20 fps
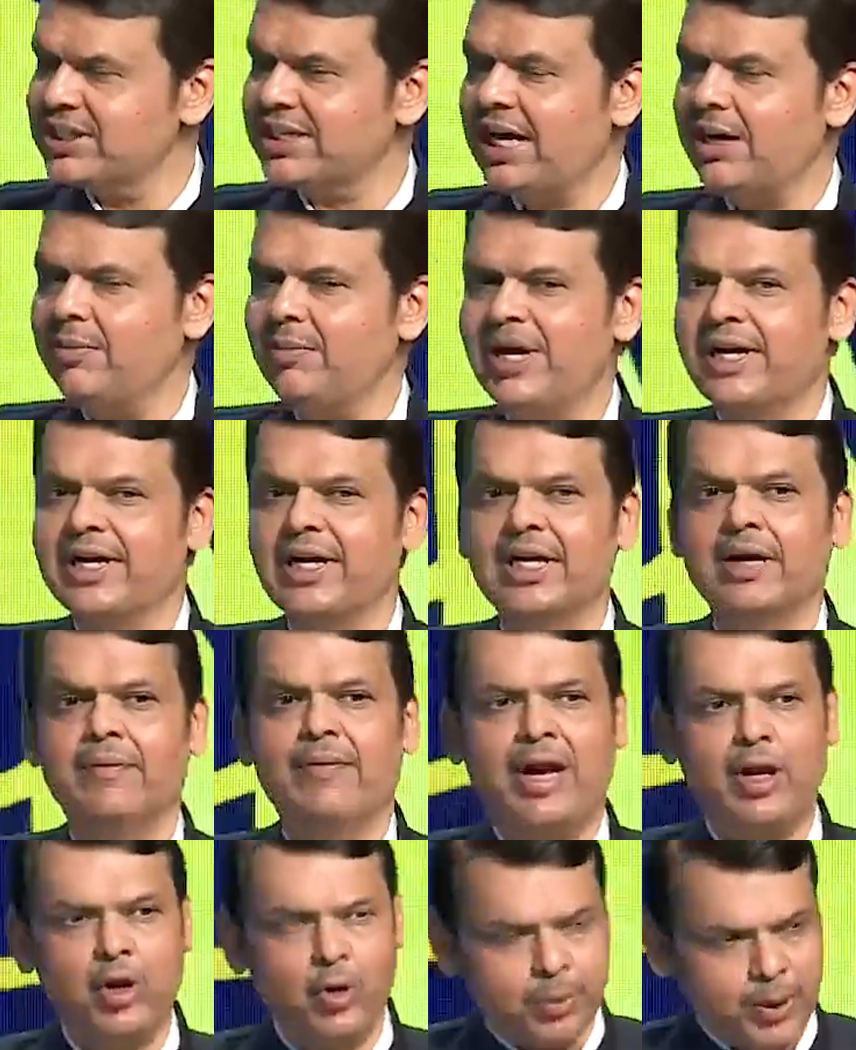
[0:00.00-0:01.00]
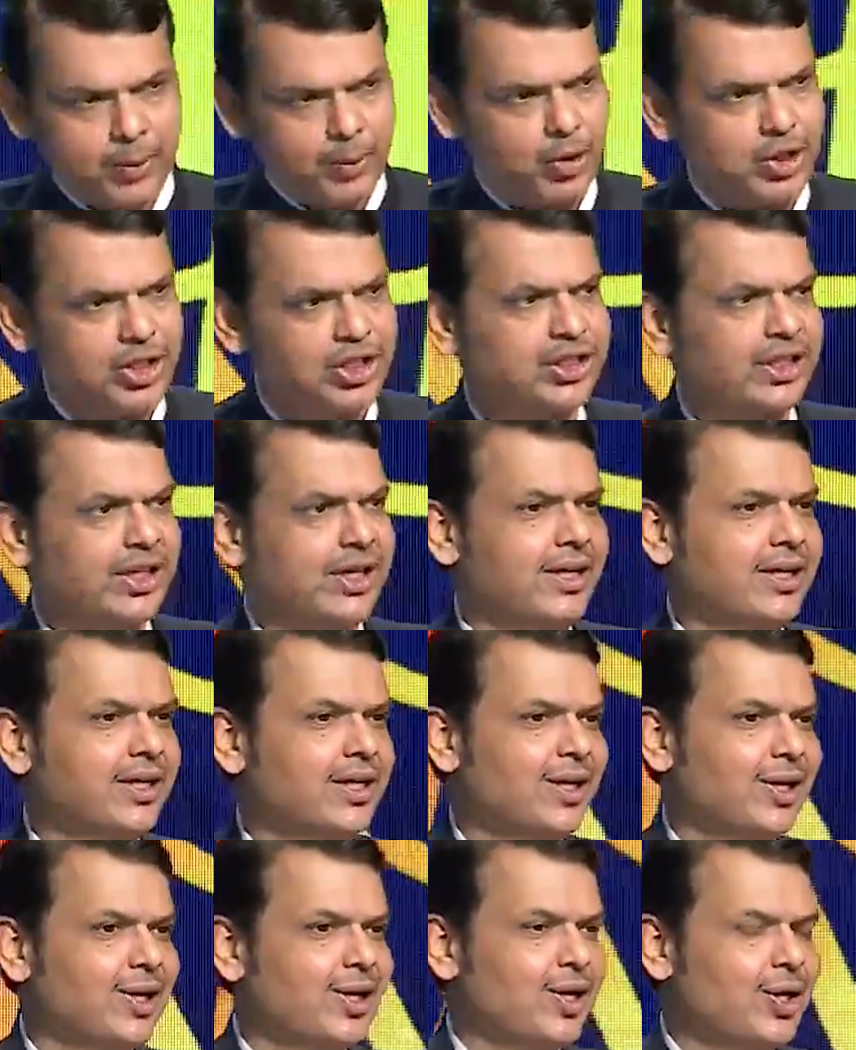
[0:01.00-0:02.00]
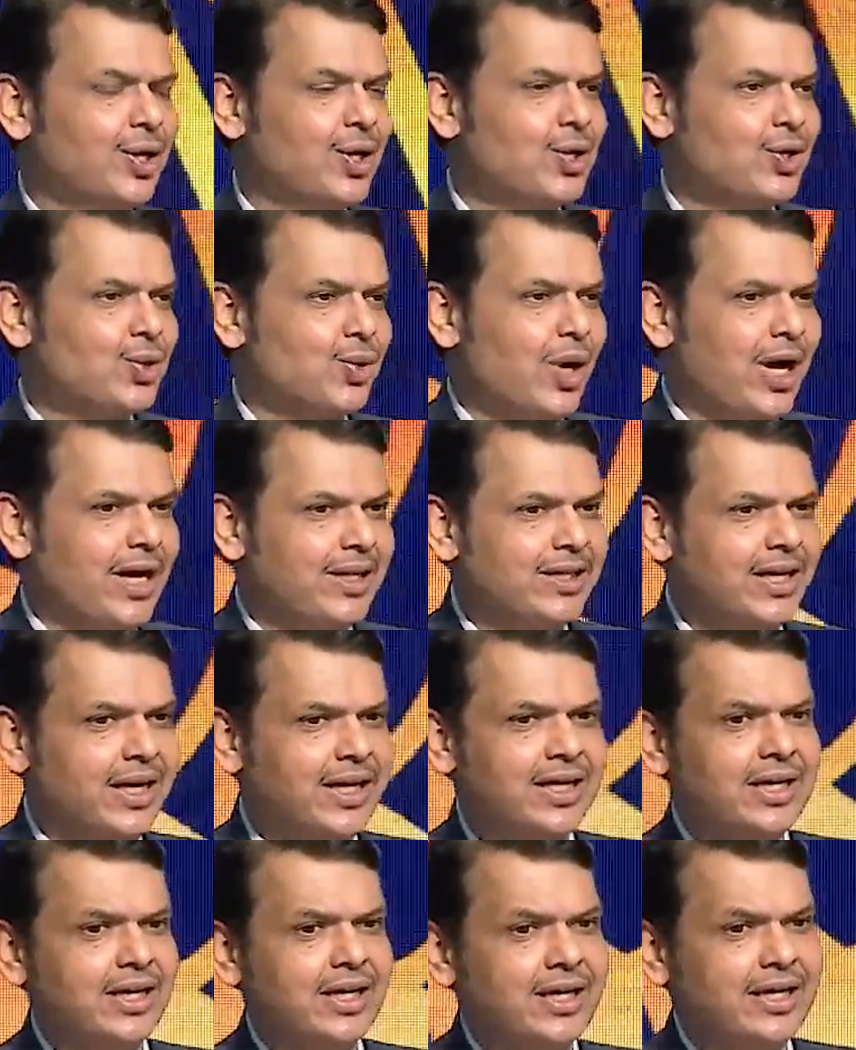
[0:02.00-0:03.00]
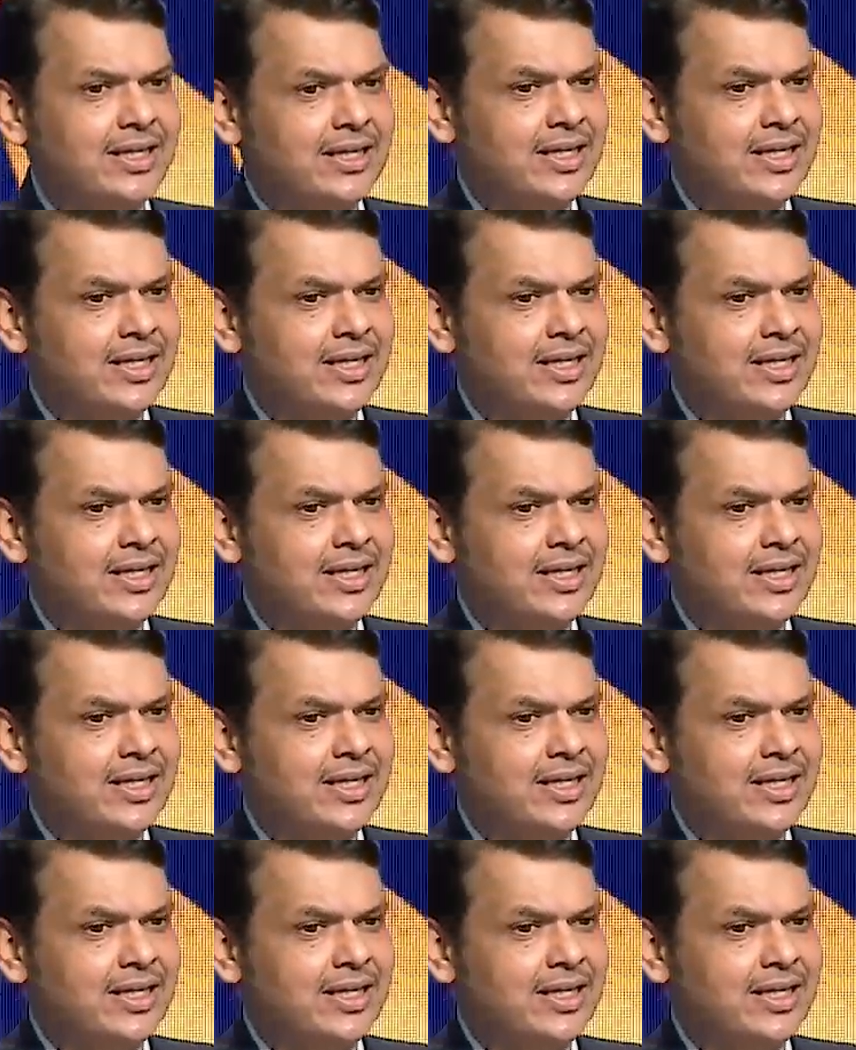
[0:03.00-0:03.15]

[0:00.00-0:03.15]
can make it a value proposition. So I think in